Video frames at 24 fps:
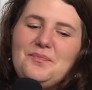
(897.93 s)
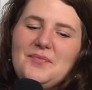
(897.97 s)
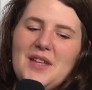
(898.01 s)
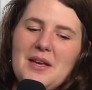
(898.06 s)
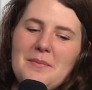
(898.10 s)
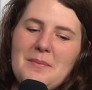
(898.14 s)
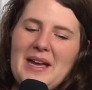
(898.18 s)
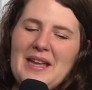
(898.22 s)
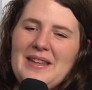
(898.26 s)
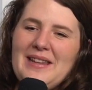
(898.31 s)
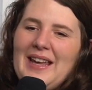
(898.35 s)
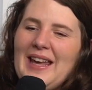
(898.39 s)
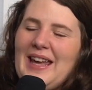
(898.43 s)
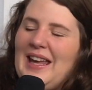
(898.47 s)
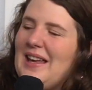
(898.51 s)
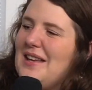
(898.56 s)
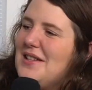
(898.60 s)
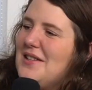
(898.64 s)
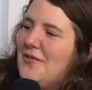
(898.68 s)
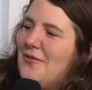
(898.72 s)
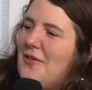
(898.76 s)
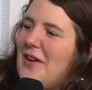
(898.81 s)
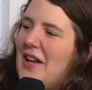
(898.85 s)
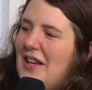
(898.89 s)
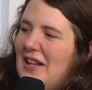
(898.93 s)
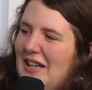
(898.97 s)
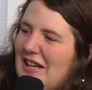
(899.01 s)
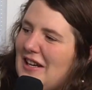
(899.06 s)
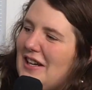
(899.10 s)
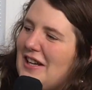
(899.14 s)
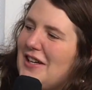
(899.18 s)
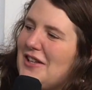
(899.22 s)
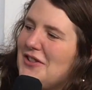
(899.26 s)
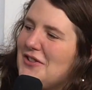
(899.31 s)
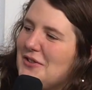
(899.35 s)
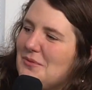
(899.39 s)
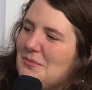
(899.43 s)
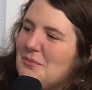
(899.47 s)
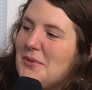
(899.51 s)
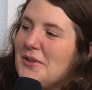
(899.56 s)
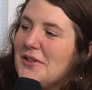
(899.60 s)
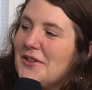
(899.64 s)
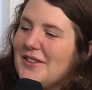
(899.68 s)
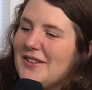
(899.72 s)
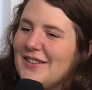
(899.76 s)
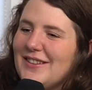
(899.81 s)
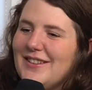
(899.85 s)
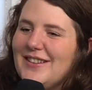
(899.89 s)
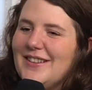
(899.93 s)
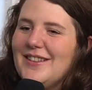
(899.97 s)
Amanda gets fanny rash. Pure.